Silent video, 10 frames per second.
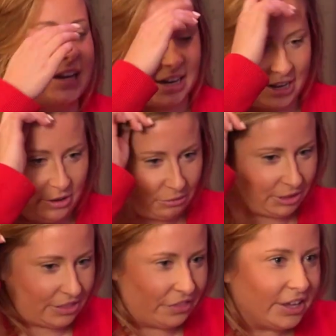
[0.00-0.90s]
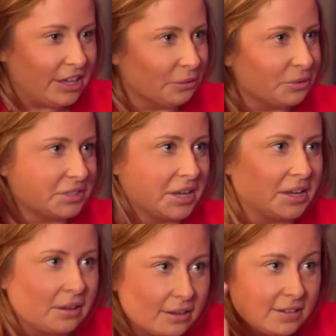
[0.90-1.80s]
and I didn't really think it was
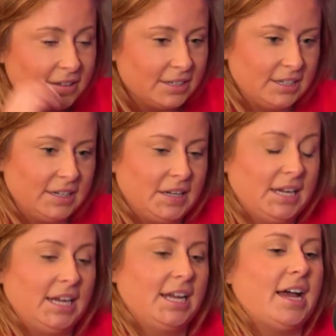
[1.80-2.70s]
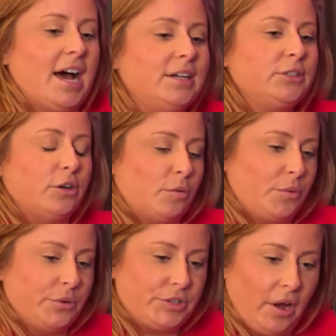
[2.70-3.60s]
like, I don't know what
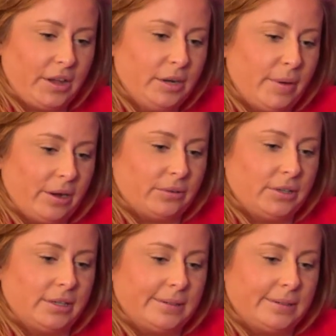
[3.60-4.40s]
we were talking about.